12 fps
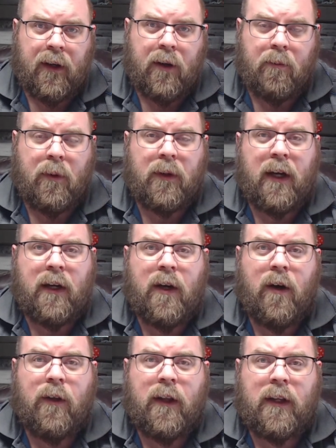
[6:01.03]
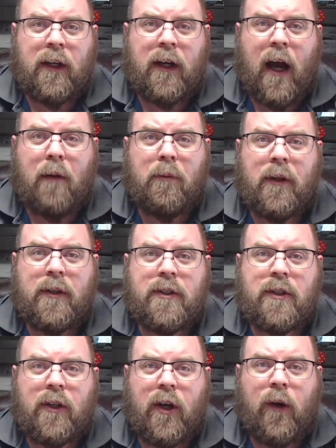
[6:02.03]
but they know that the
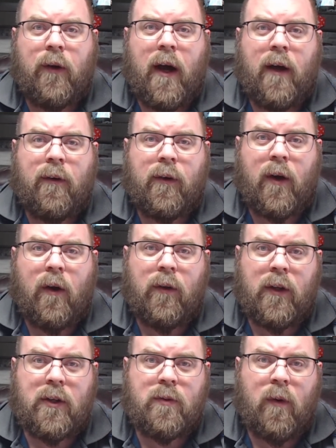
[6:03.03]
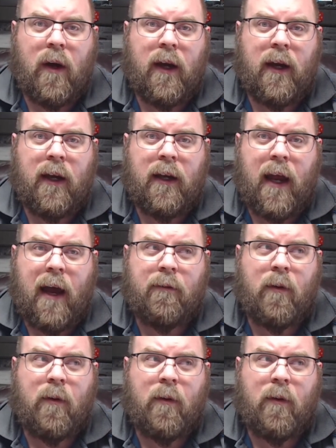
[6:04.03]
goblins go this way and have a